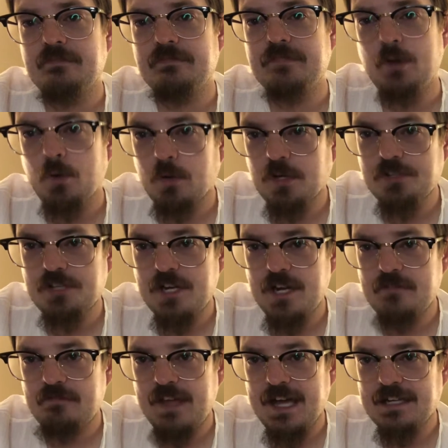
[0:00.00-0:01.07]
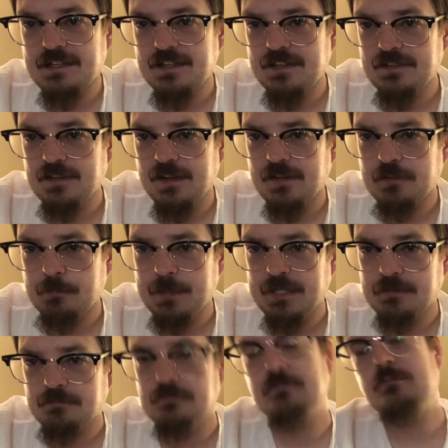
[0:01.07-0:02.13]
the origin of that has
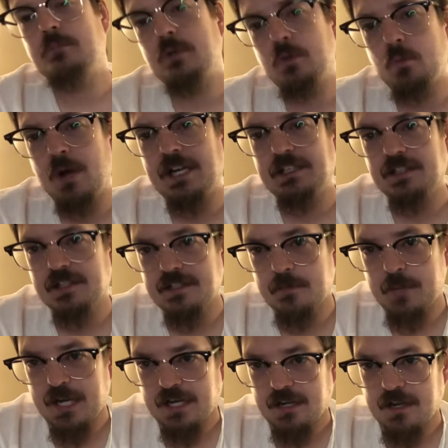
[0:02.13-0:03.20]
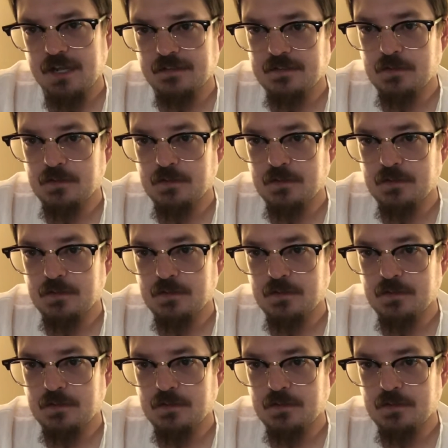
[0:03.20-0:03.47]
been widely debated at